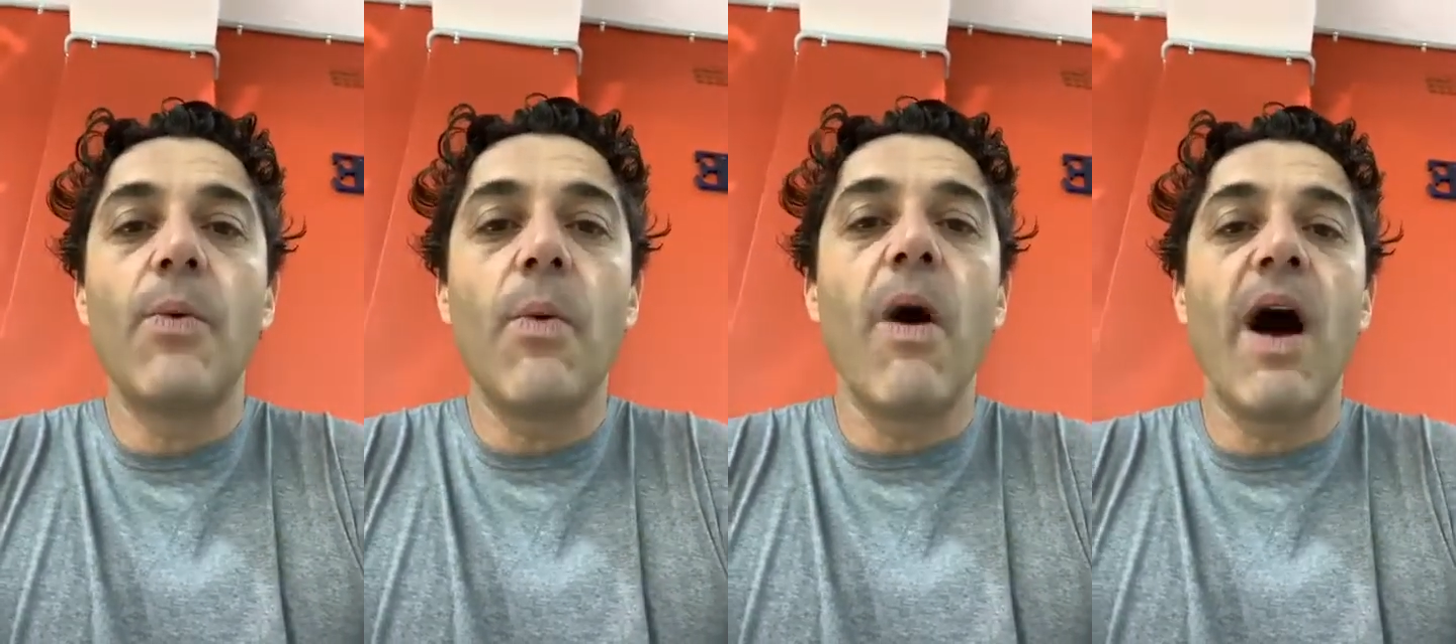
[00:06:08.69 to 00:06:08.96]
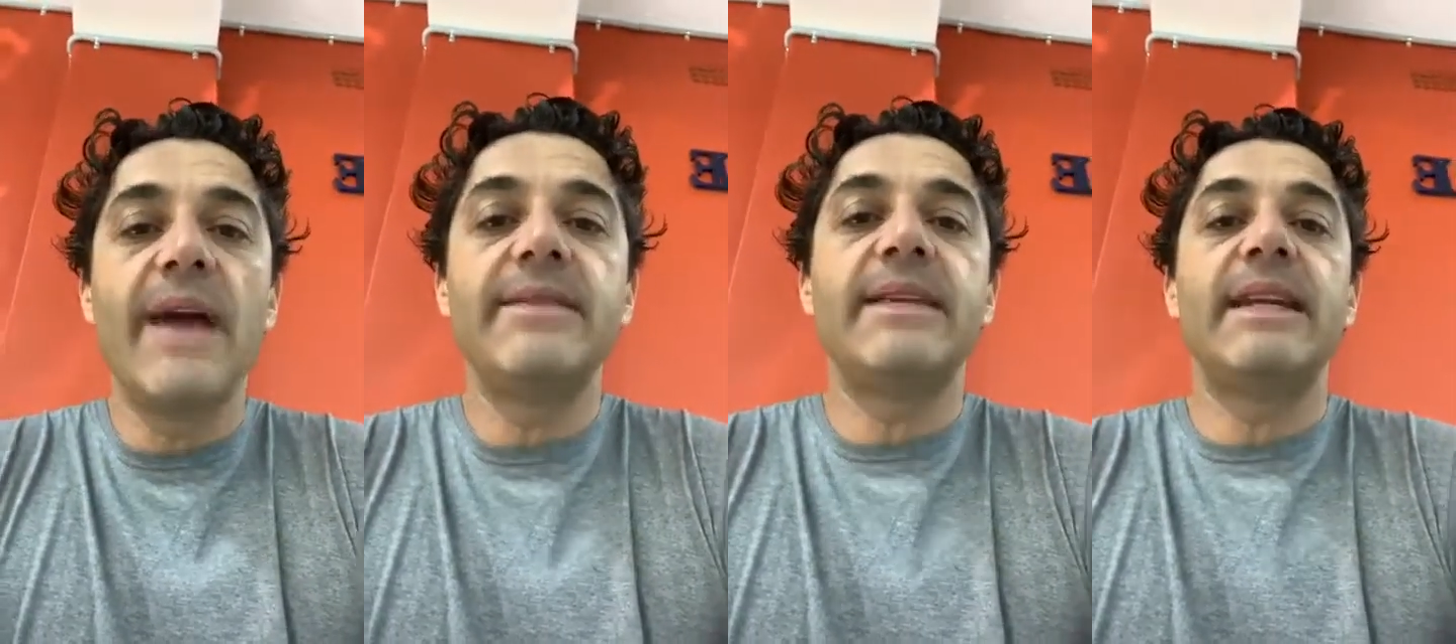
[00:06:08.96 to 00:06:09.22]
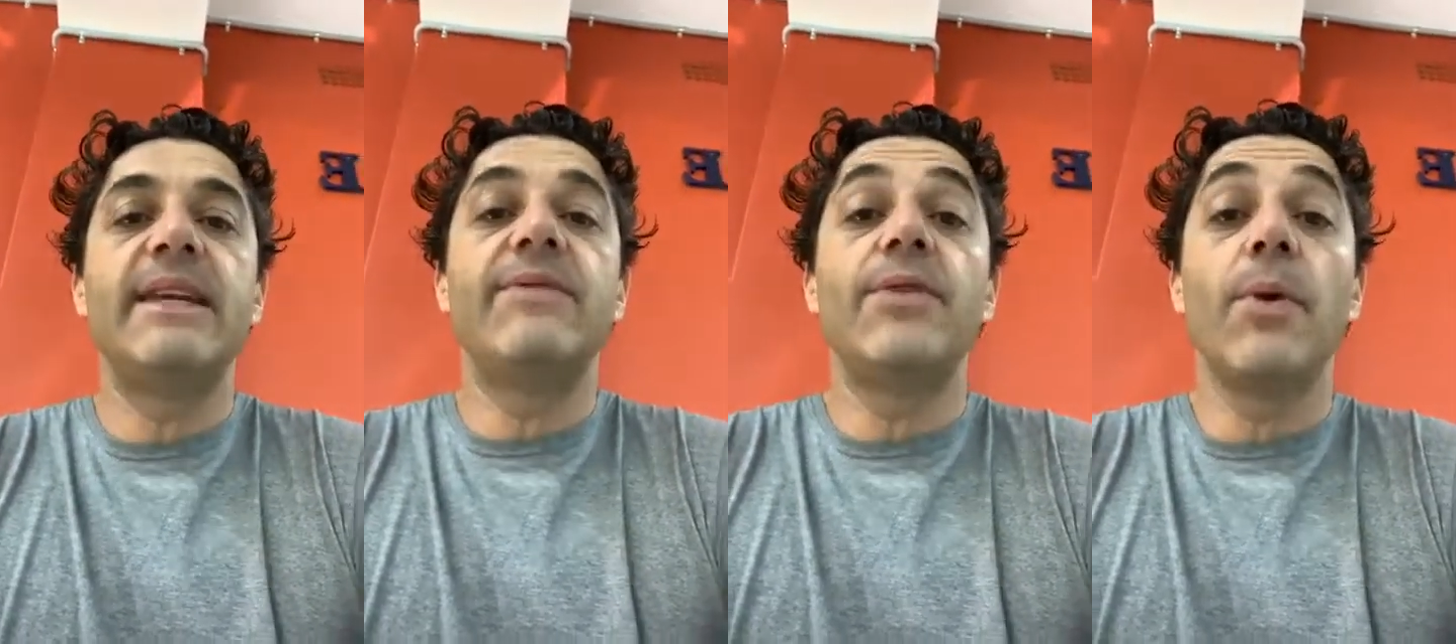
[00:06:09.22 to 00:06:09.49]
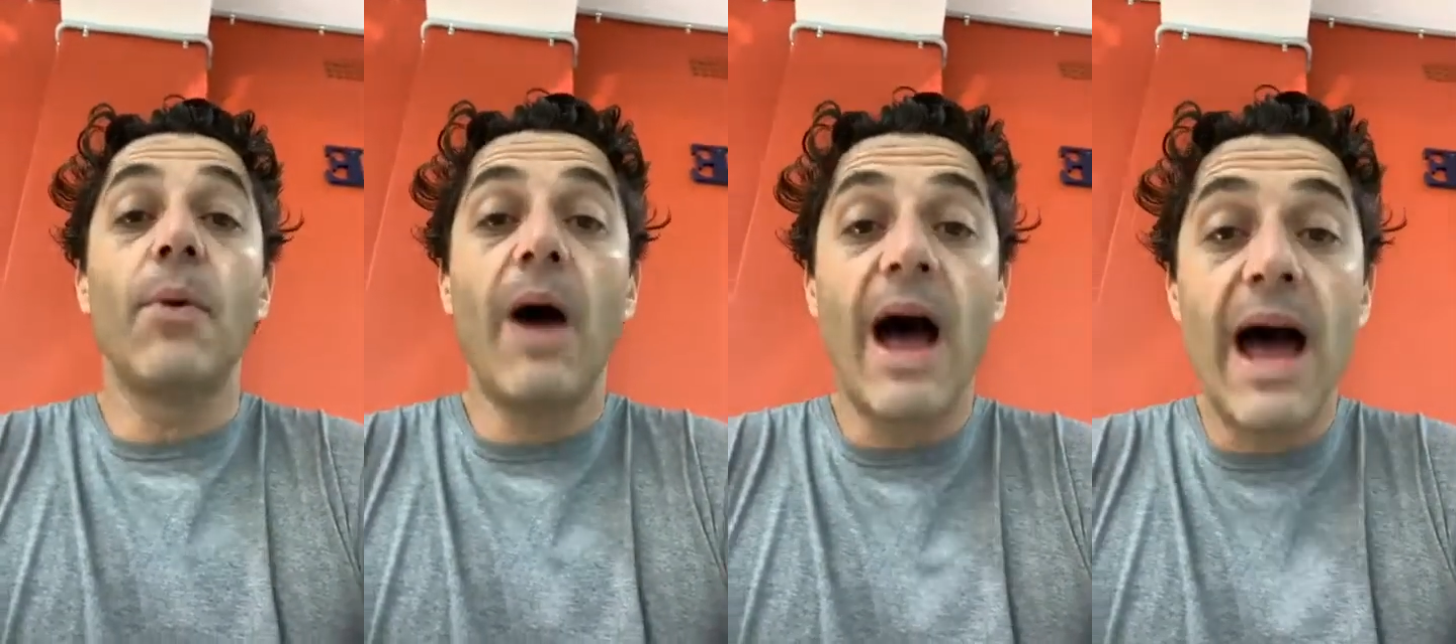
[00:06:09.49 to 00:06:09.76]
wisely
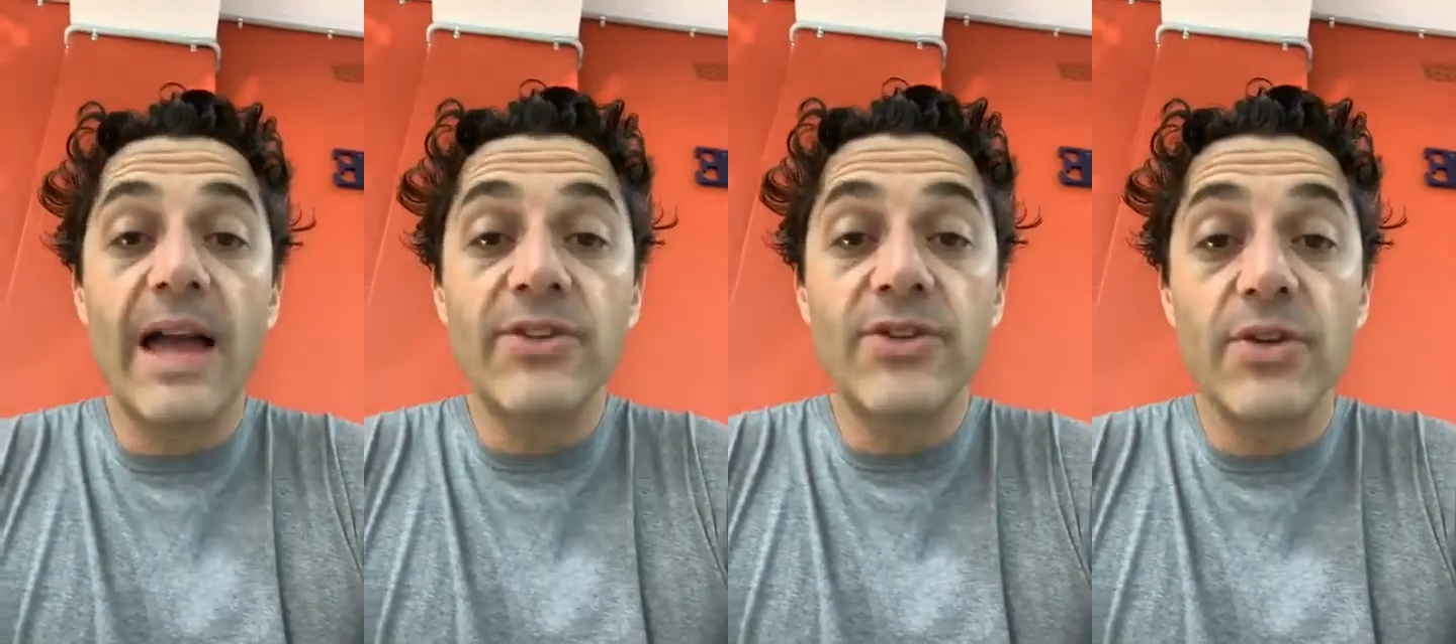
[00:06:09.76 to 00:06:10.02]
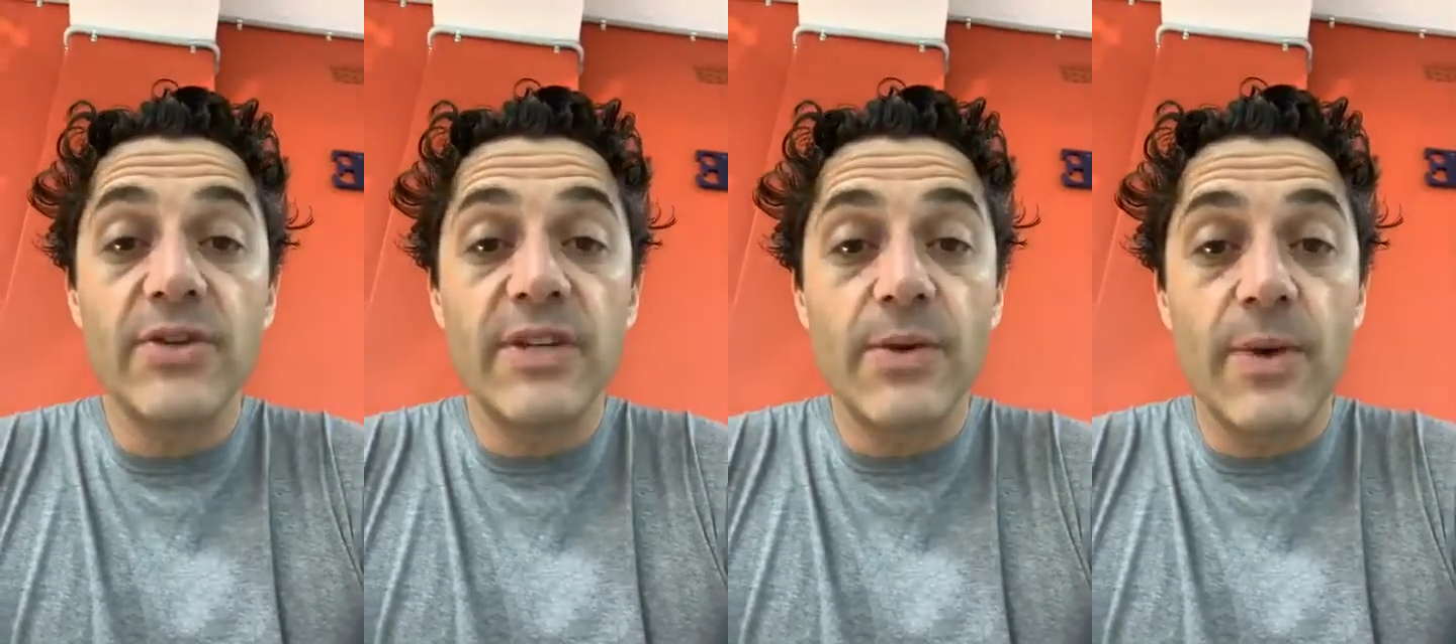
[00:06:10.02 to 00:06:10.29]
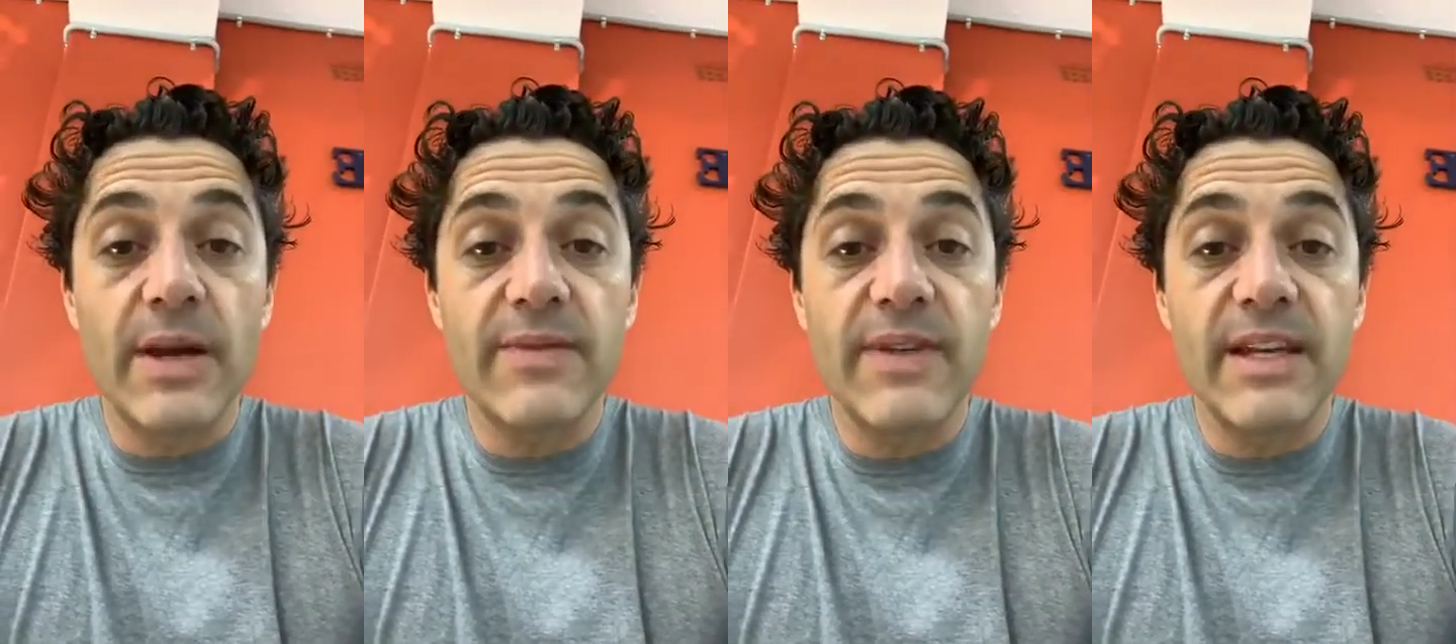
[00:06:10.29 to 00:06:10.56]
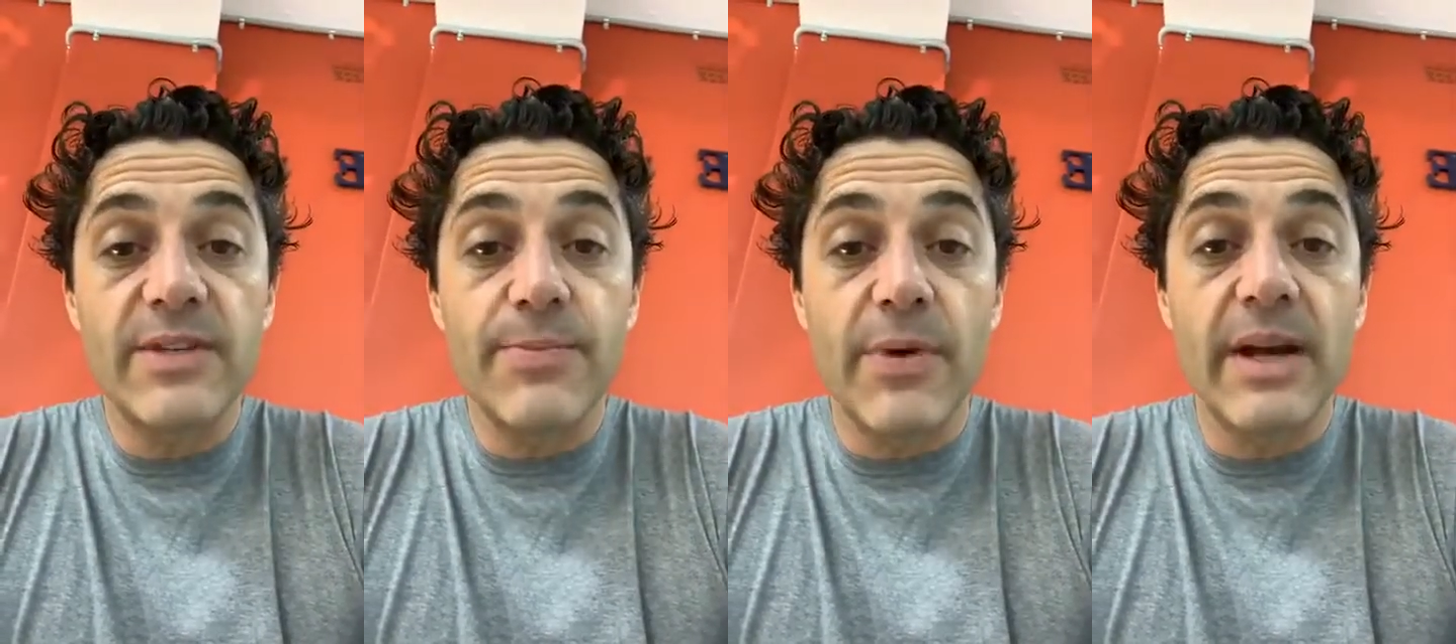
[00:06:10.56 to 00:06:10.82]
if you are choosing one of
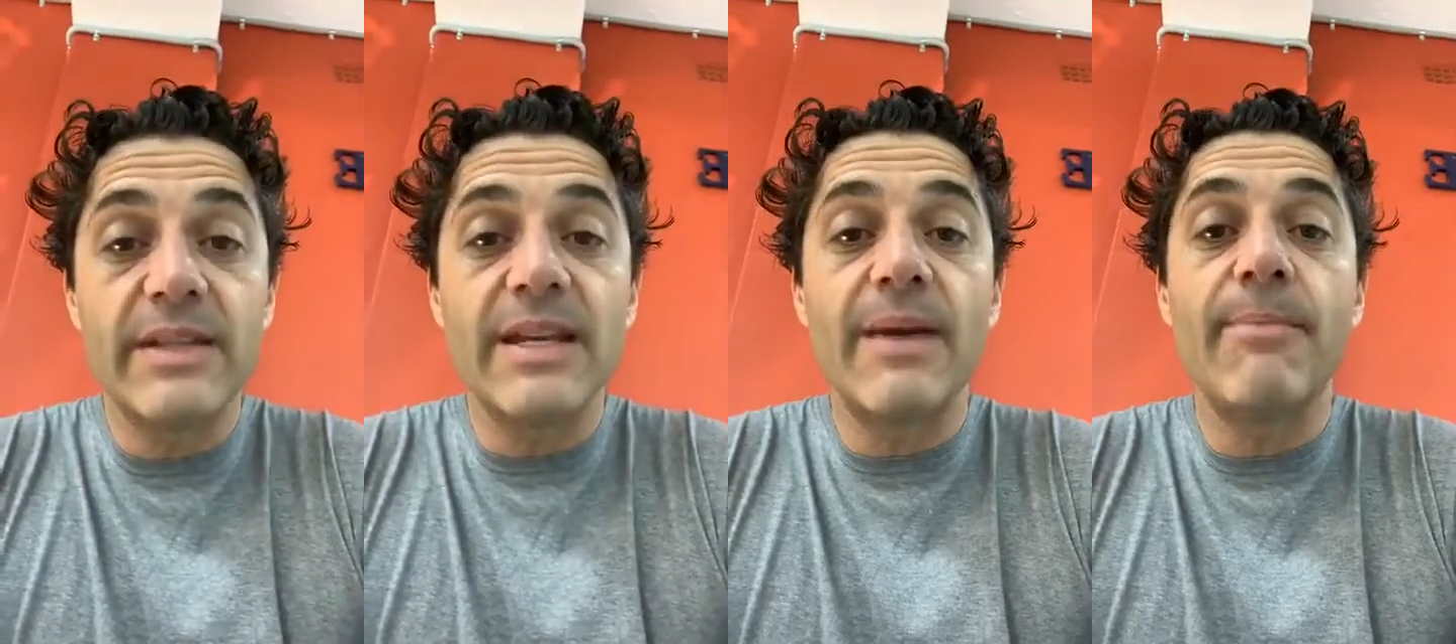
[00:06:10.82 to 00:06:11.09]
these breeds,